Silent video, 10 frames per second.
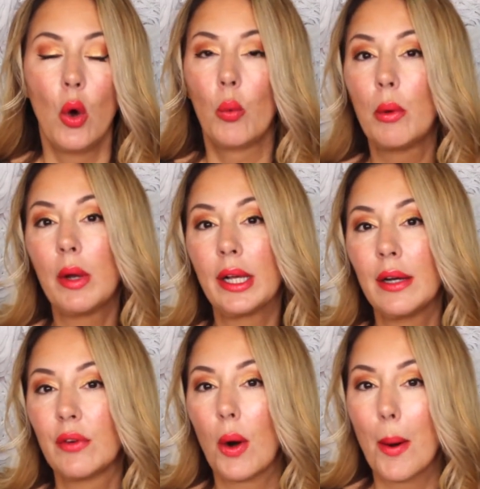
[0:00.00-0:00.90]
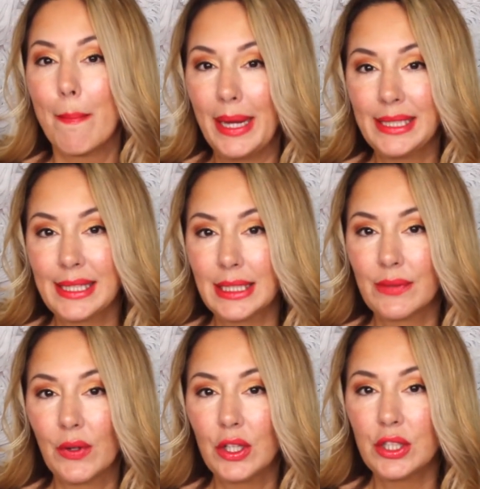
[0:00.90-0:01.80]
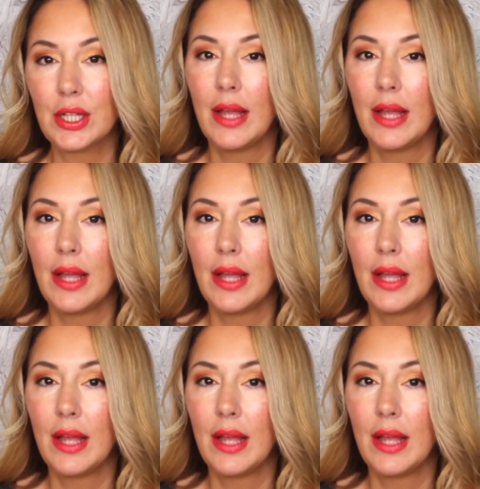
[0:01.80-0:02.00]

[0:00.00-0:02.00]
we want to cover our basics first,